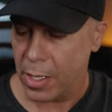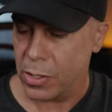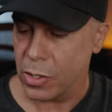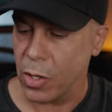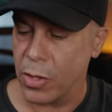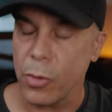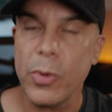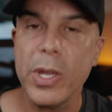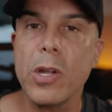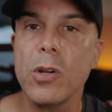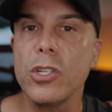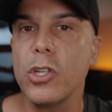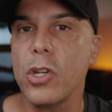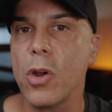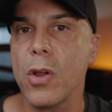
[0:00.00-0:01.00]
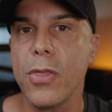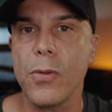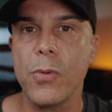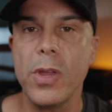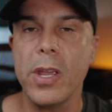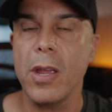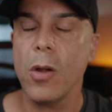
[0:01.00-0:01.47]
So the Ricoh
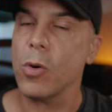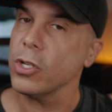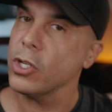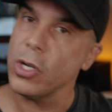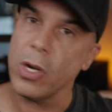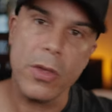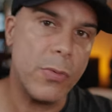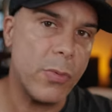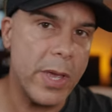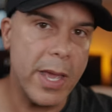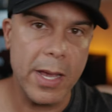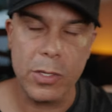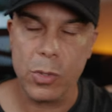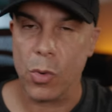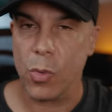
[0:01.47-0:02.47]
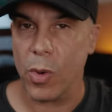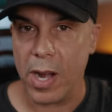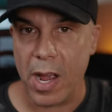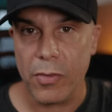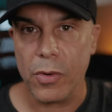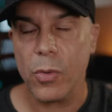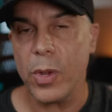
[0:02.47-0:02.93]
GR III or GR IIIX or
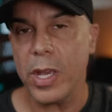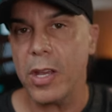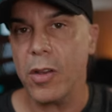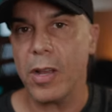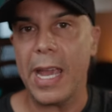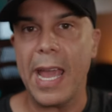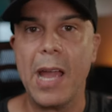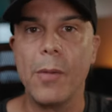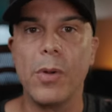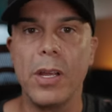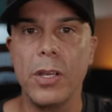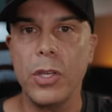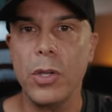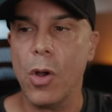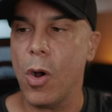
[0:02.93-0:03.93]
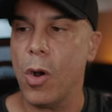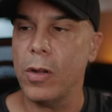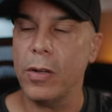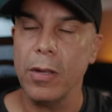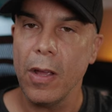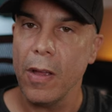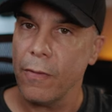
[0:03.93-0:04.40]
whatever Ricoh camera you
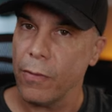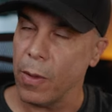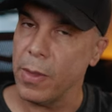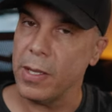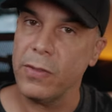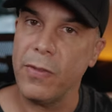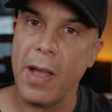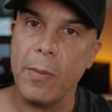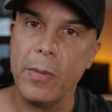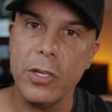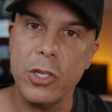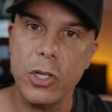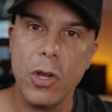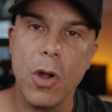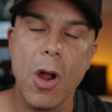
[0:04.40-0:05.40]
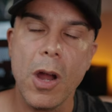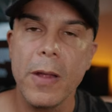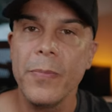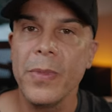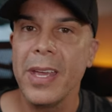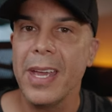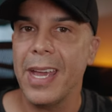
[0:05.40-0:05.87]
own from this family GR
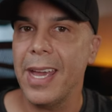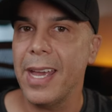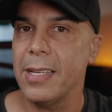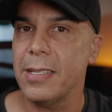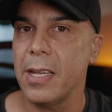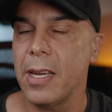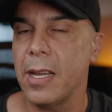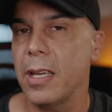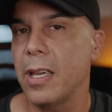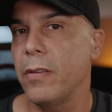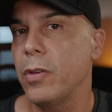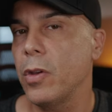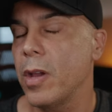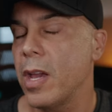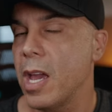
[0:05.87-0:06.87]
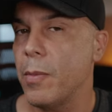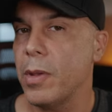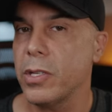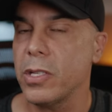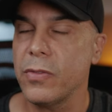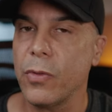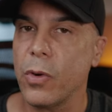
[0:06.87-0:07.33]
is gonna give you images